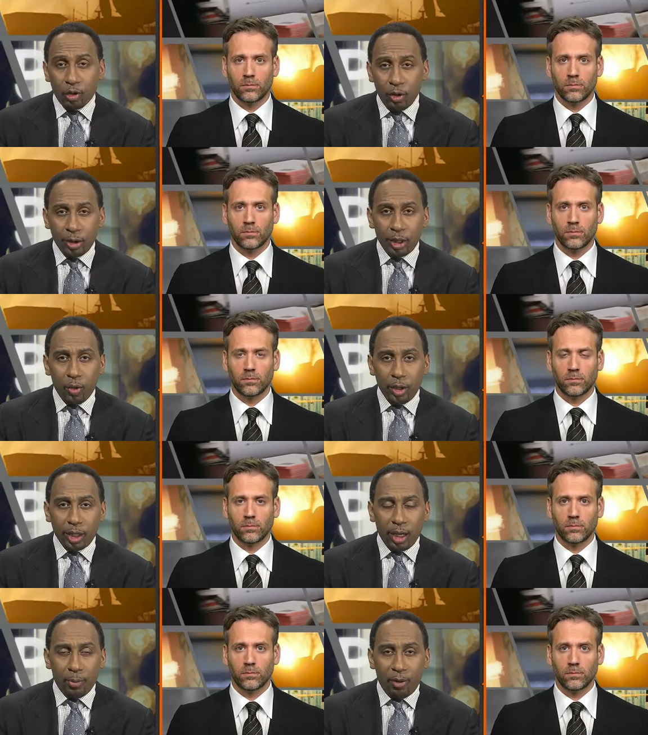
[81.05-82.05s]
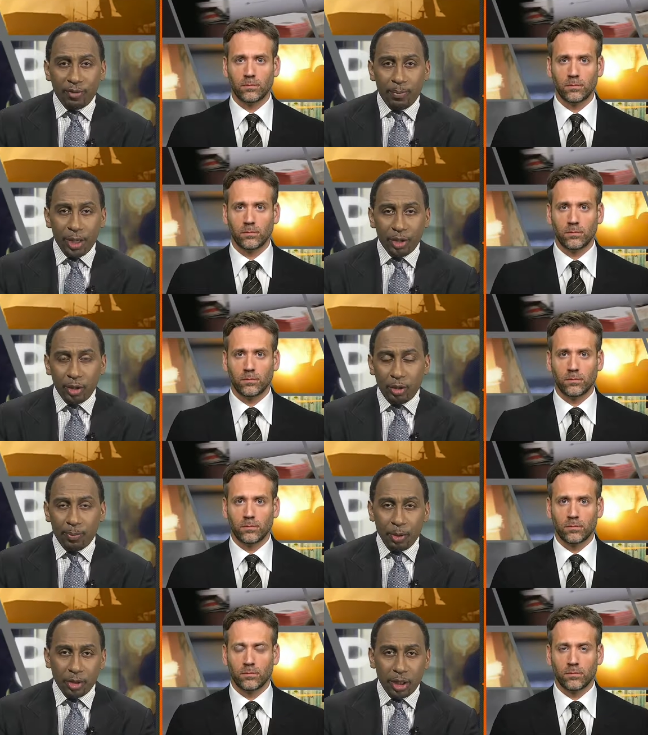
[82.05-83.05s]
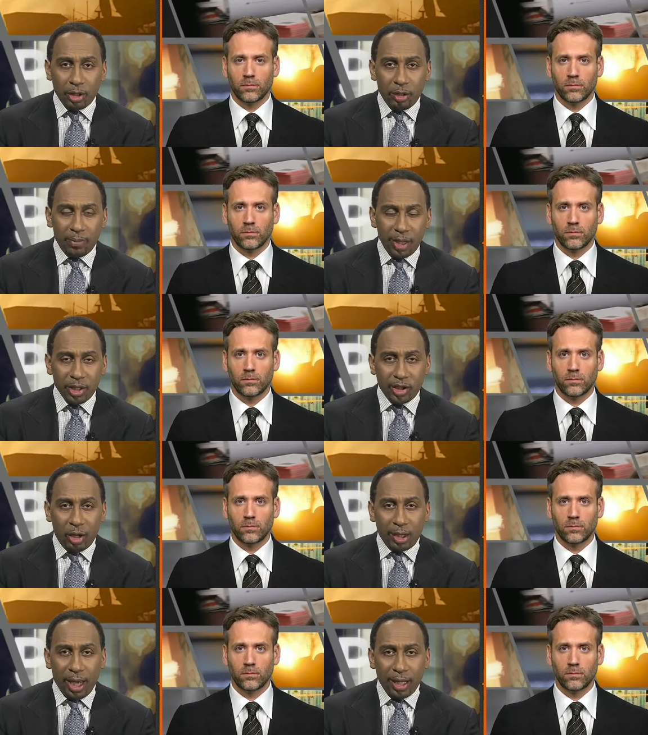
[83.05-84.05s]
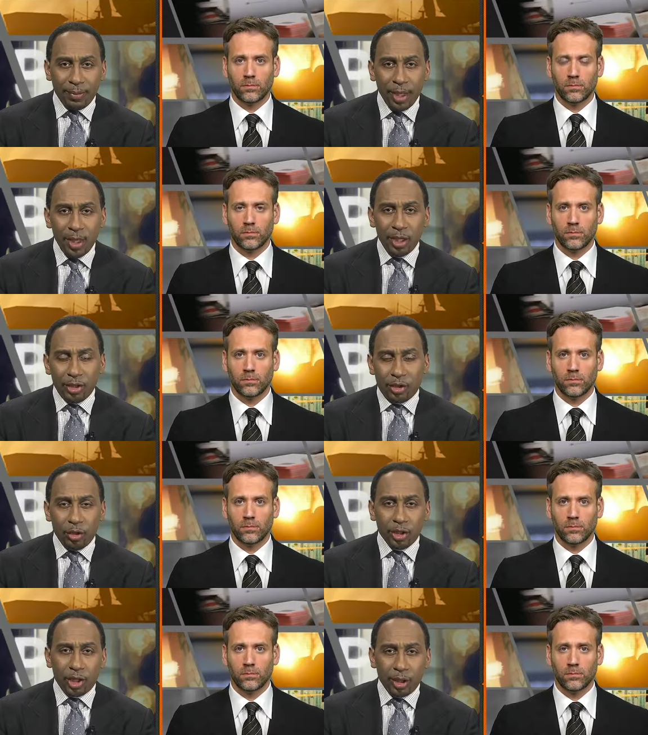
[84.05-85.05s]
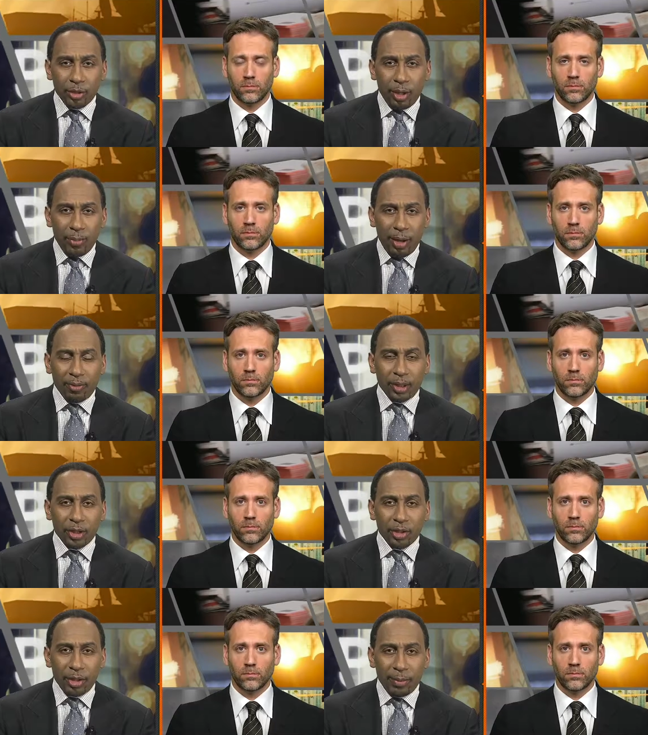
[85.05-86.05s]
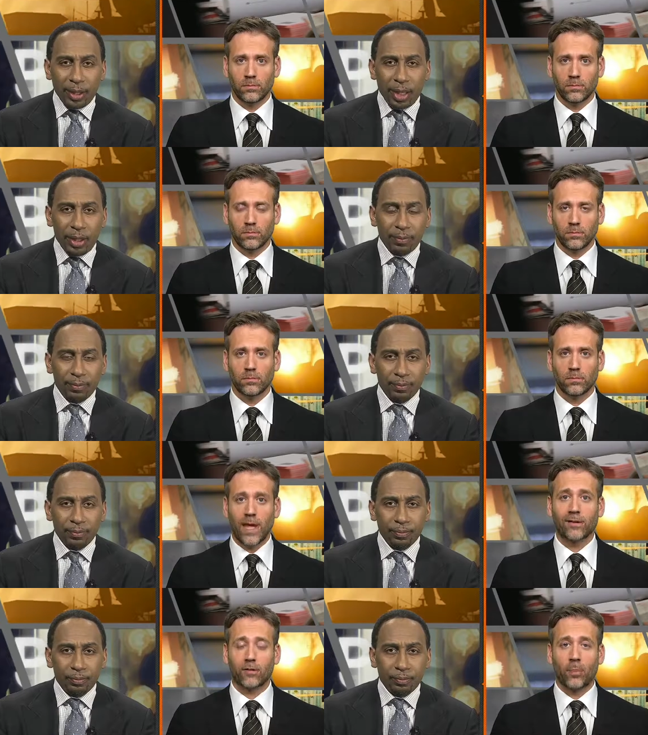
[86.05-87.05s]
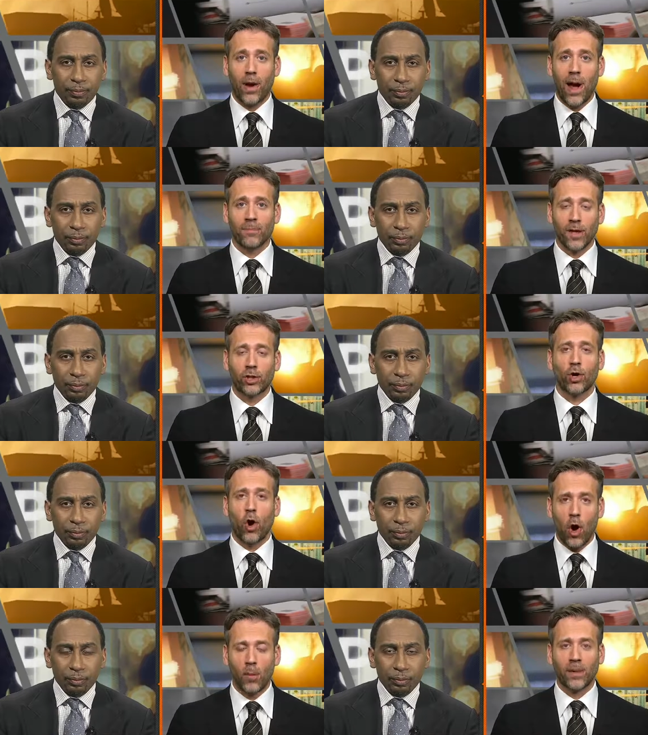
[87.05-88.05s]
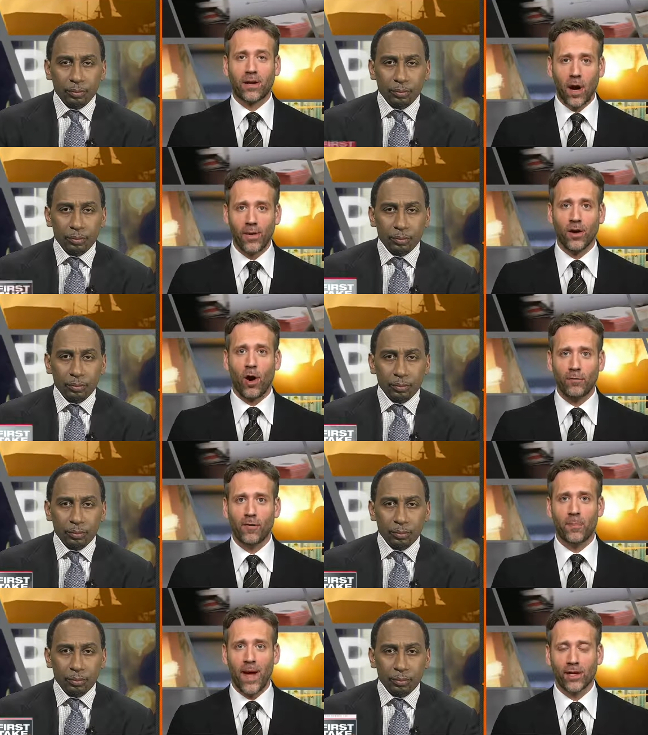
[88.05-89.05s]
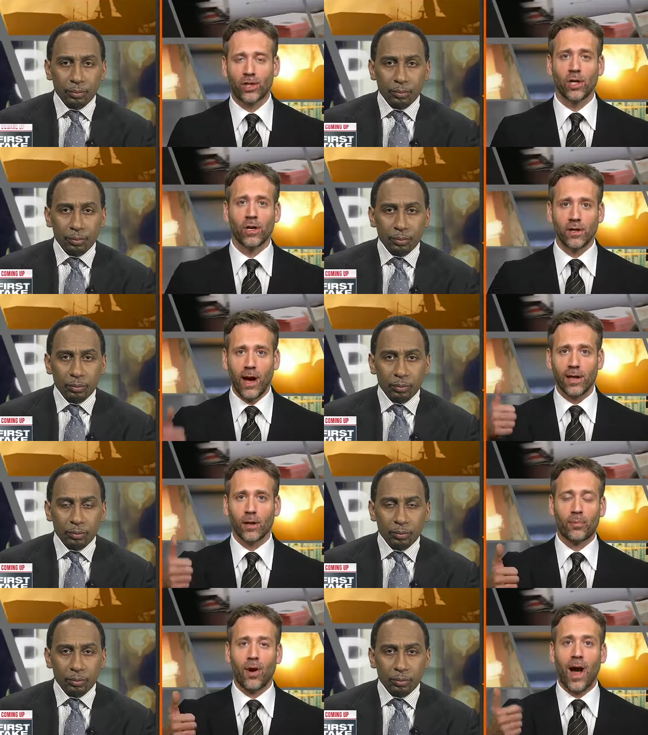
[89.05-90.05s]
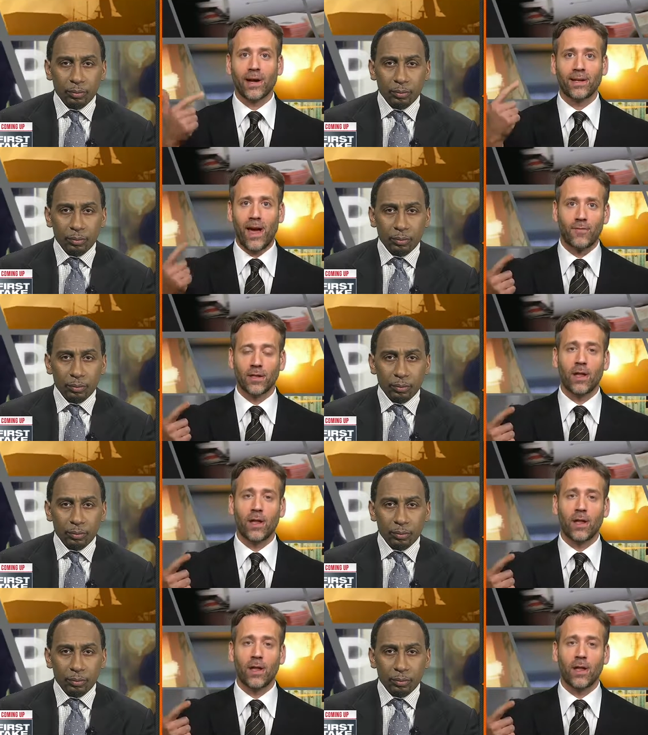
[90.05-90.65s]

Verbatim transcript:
Speaker 1: certainly going to come off the bench. The only person that's going to be in the starting lineup is George Hill, so I'm not really concerned about that. that's
Speaker 2: the problem. They should all be coming off the bench. You got LeBron, Kevin